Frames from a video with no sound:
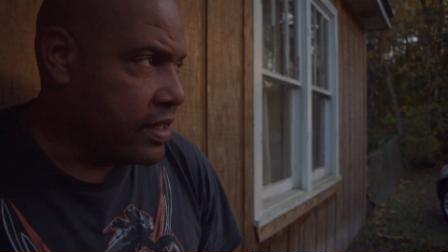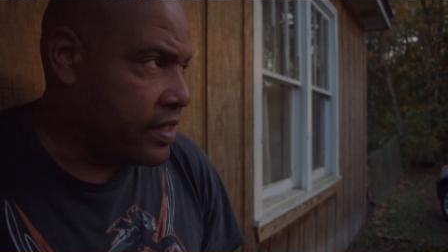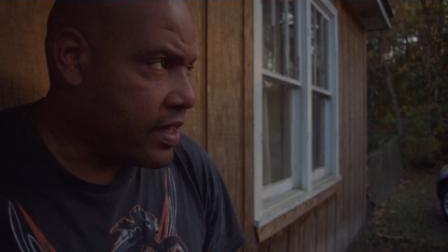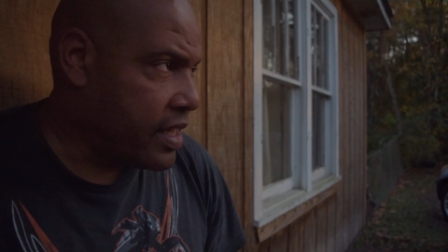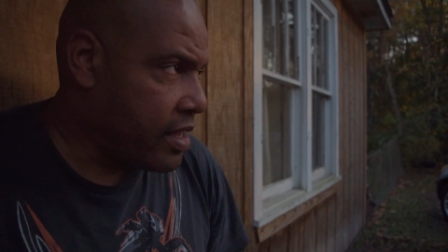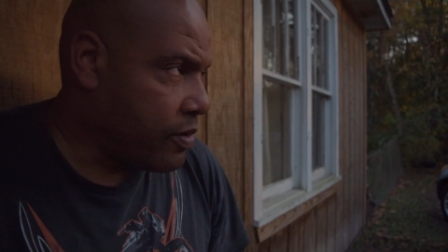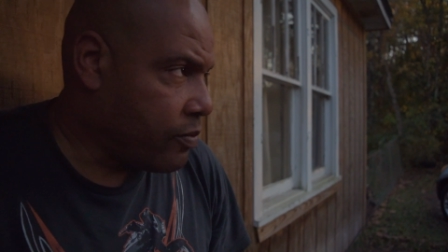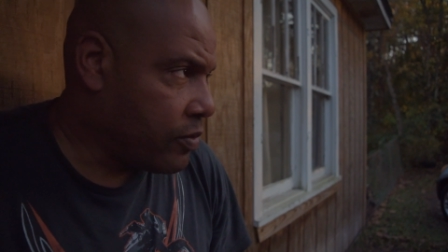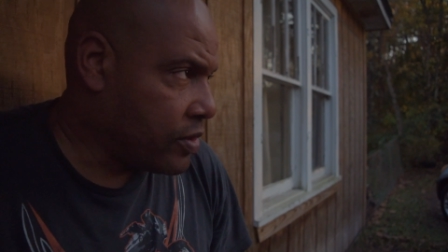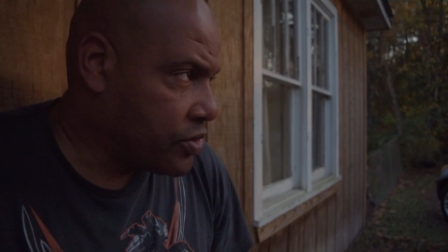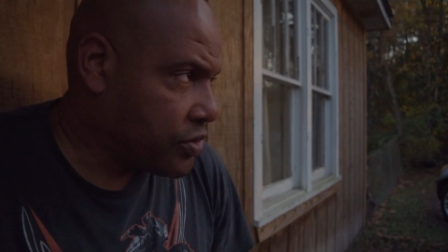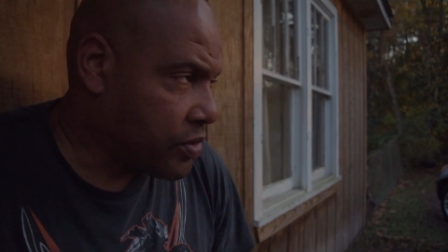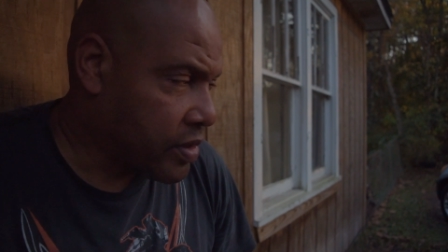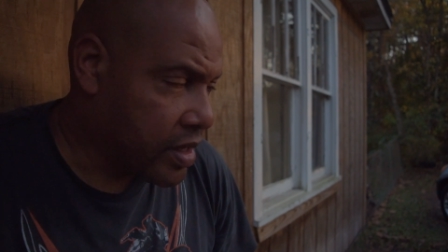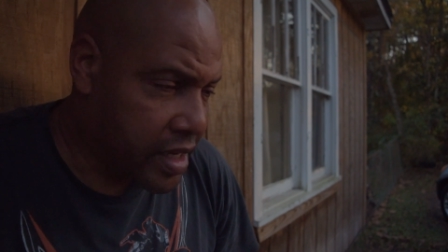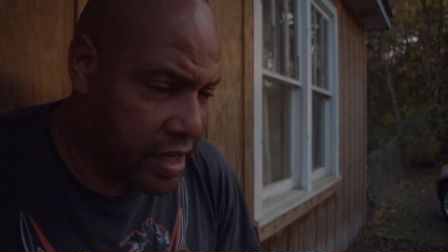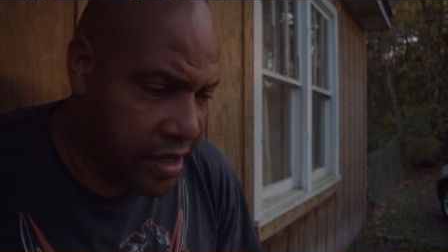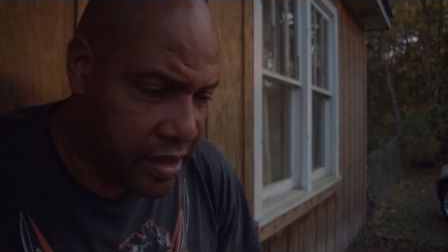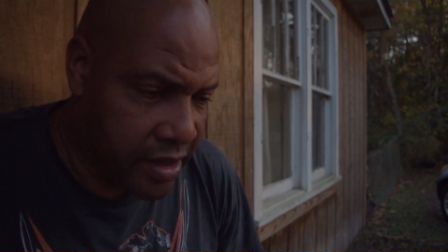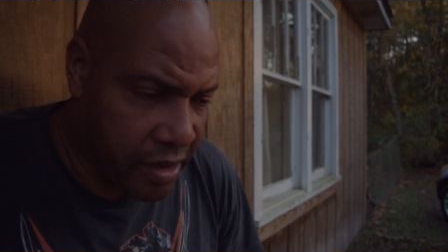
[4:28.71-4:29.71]
then what
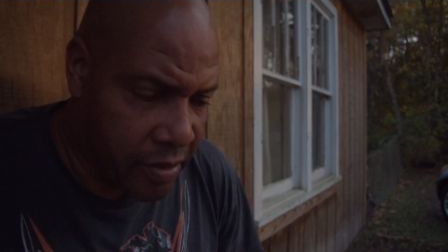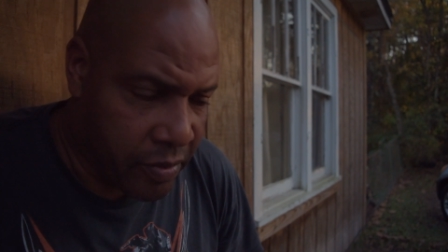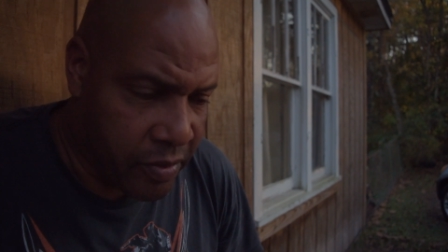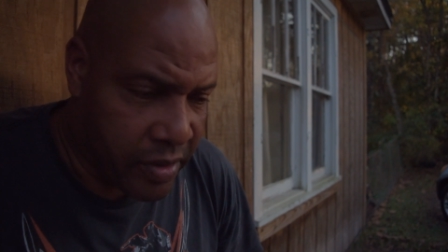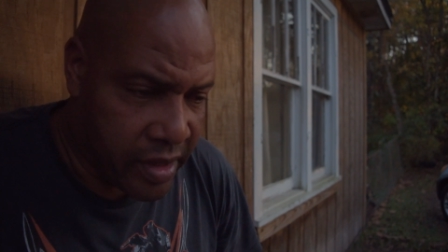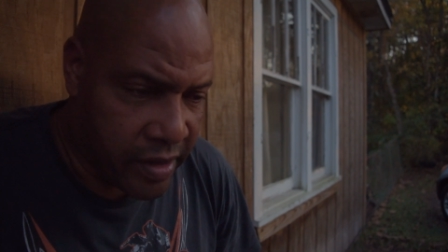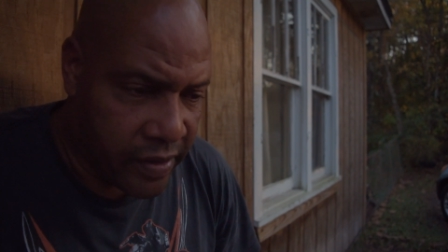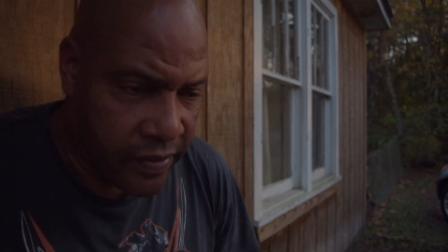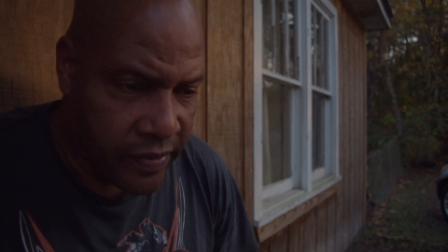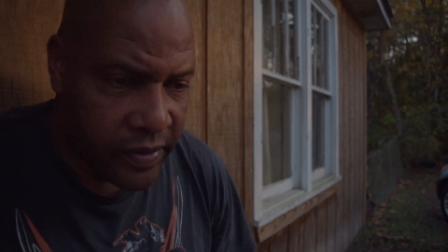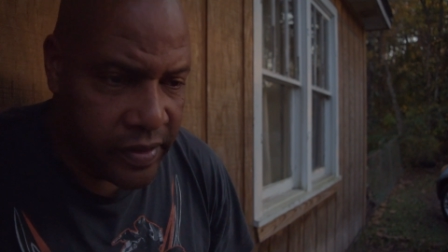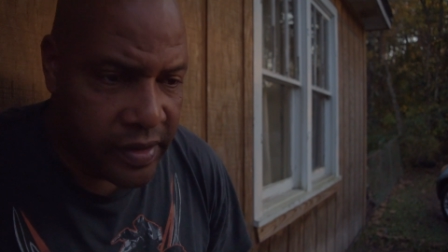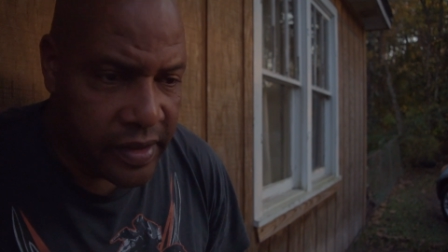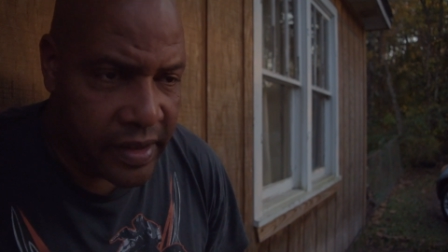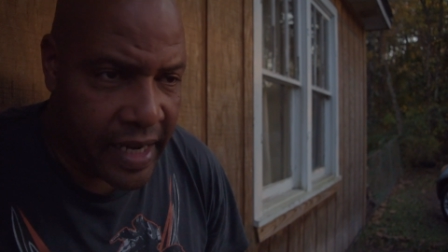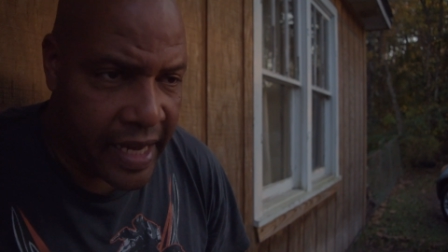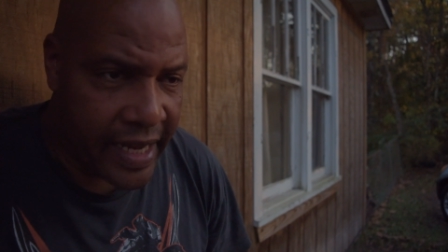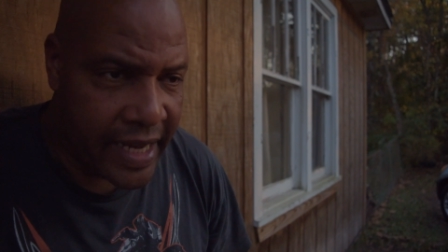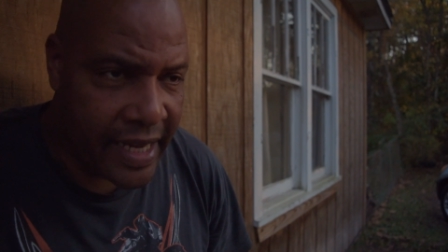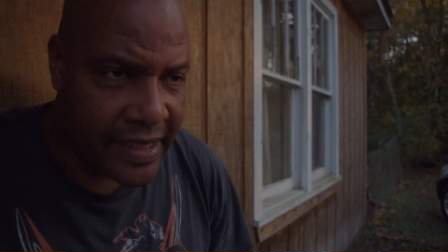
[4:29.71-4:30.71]
you end up with,
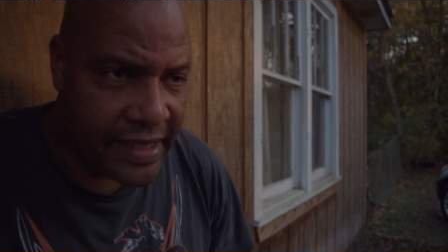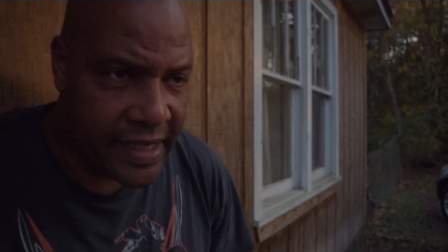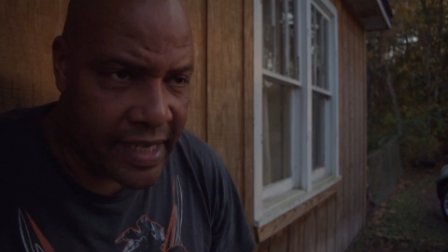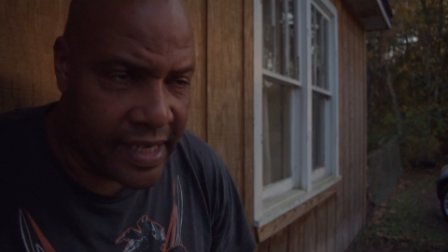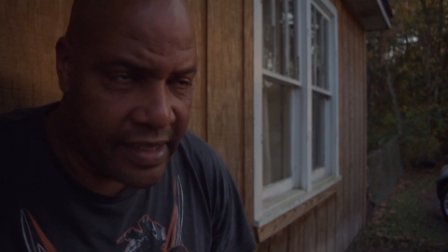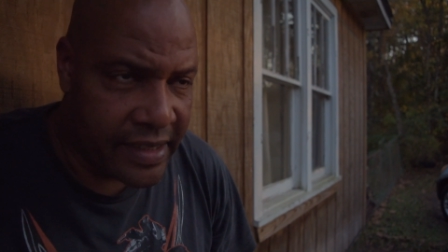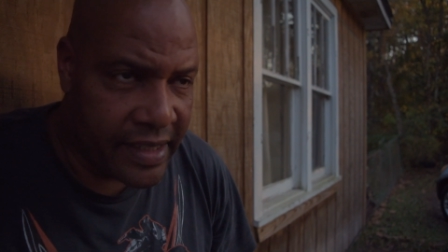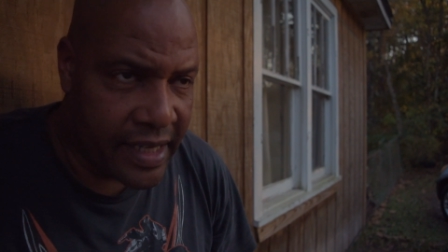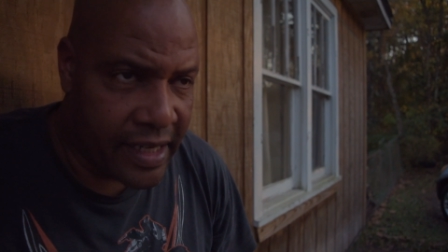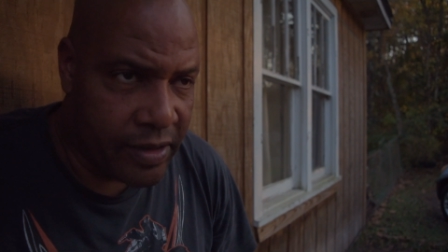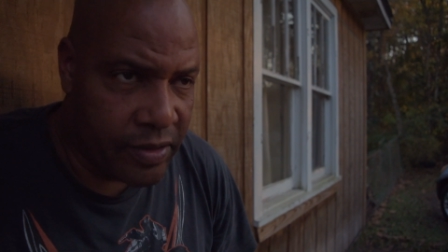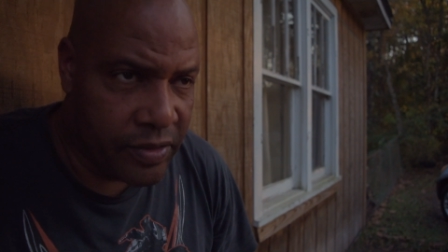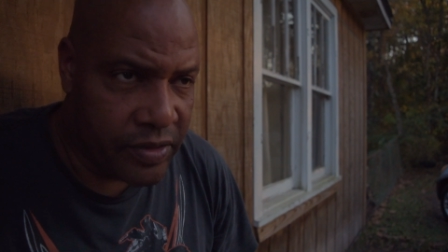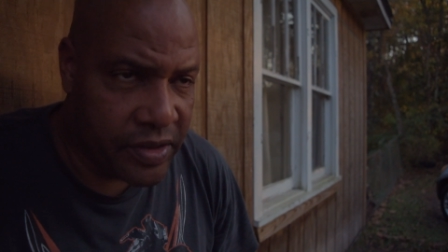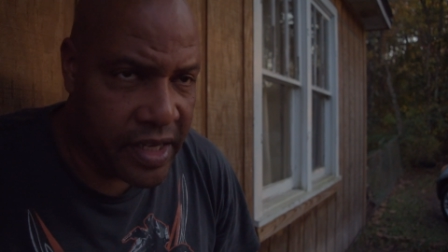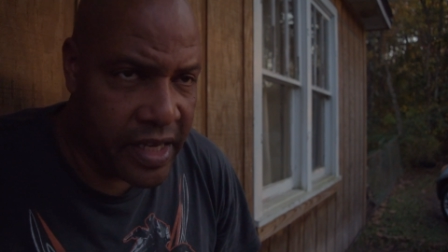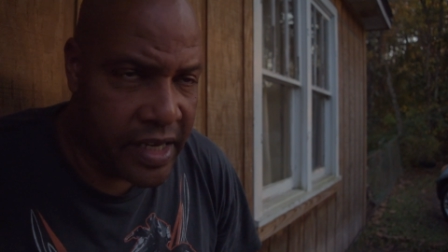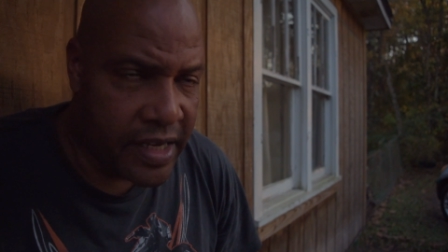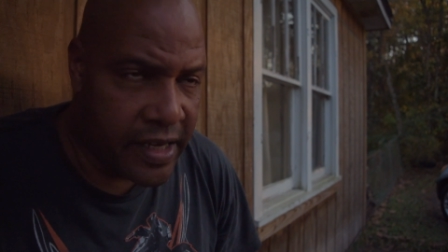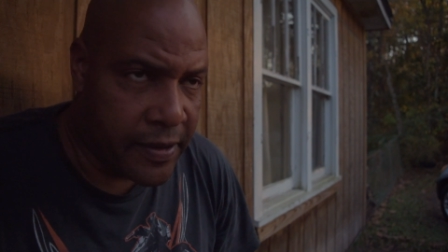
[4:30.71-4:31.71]
like I said, is that
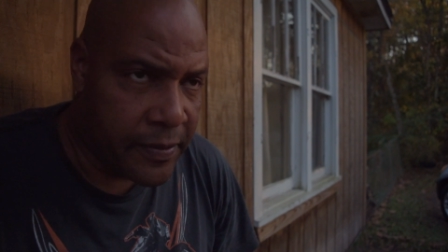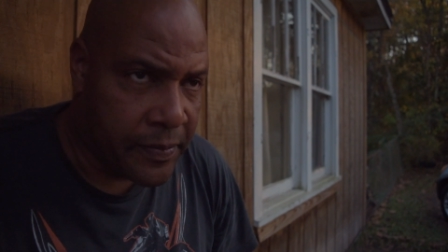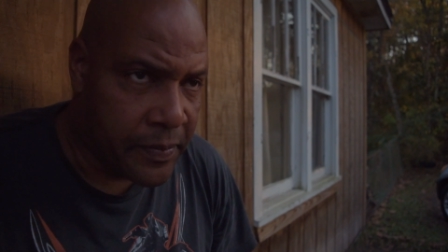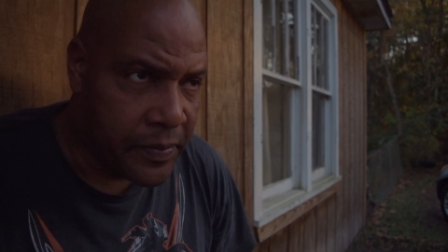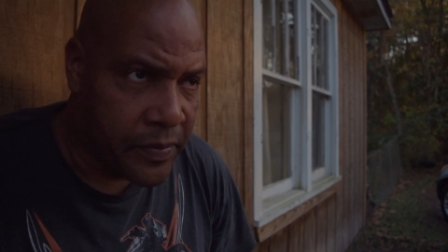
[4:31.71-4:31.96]
loose skin.